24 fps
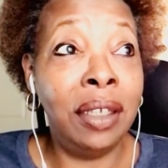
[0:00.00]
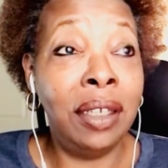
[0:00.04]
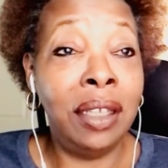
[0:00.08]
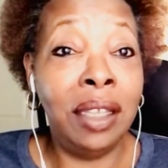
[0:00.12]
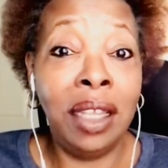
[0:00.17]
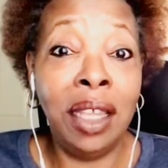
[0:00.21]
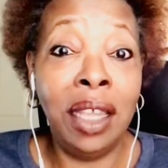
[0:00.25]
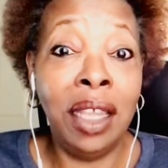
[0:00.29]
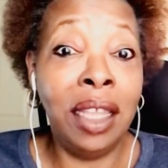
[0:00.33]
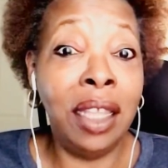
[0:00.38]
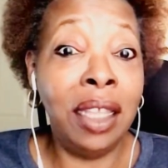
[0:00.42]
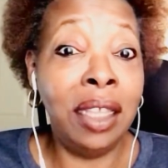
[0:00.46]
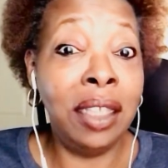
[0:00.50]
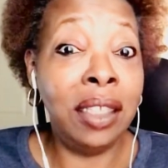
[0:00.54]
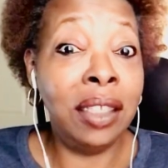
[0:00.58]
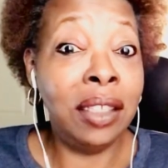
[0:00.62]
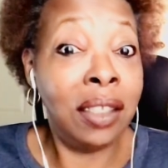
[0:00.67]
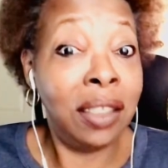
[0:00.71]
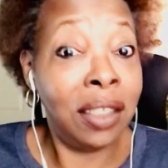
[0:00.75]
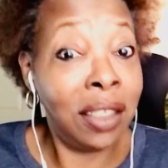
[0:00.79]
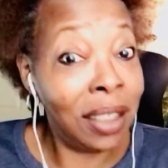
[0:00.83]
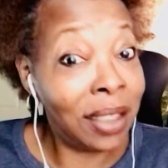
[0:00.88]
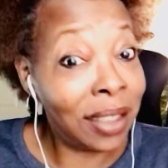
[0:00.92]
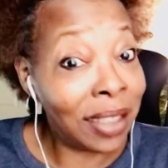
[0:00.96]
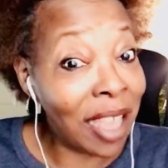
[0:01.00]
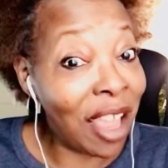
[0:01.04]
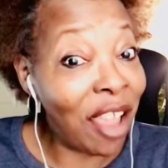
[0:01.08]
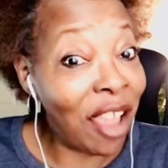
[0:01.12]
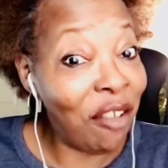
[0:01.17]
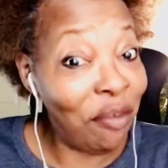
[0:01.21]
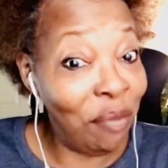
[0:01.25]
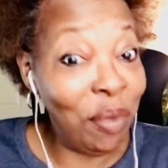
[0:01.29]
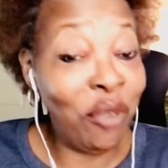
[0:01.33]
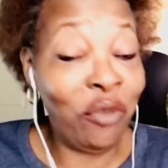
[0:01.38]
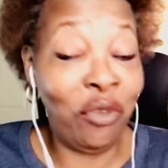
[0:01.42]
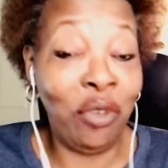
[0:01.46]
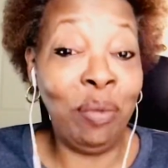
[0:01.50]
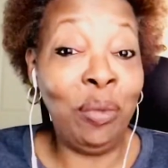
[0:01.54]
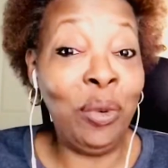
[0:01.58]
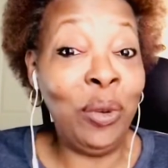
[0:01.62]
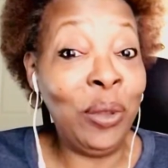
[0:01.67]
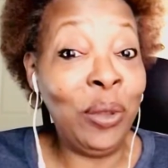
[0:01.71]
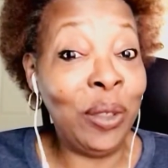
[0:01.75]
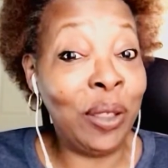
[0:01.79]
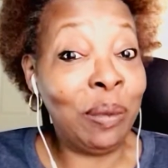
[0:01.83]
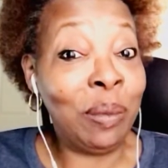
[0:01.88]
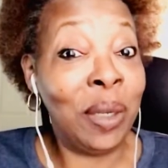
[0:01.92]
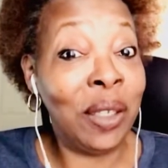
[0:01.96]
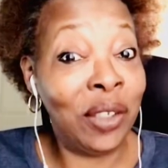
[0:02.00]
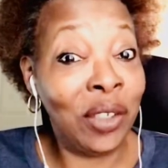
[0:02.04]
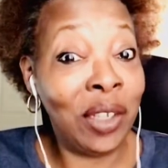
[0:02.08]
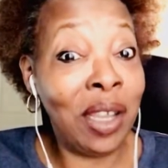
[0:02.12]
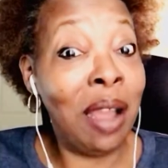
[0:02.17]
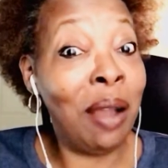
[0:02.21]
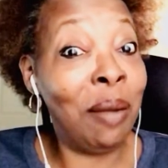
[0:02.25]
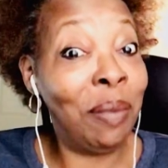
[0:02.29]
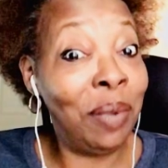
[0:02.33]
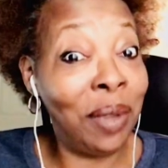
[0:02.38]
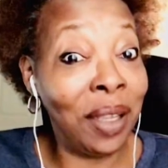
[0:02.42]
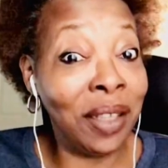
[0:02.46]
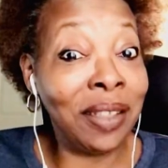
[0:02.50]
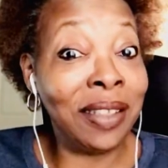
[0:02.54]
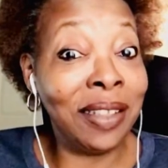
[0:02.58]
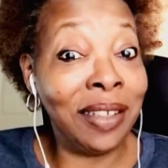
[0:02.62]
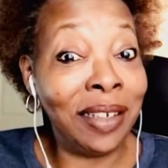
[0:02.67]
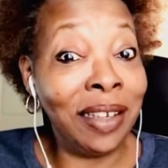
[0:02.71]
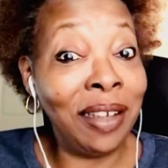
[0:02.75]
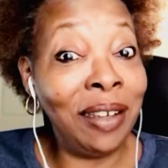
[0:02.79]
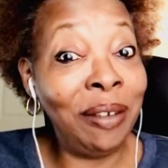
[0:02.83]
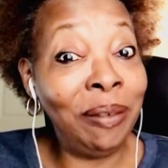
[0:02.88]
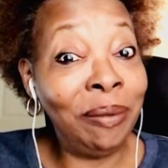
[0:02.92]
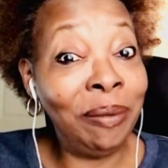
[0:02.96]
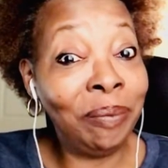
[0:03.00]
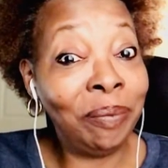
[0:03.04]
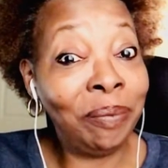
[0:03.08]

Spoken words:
And she saved me from losing my job yesterday.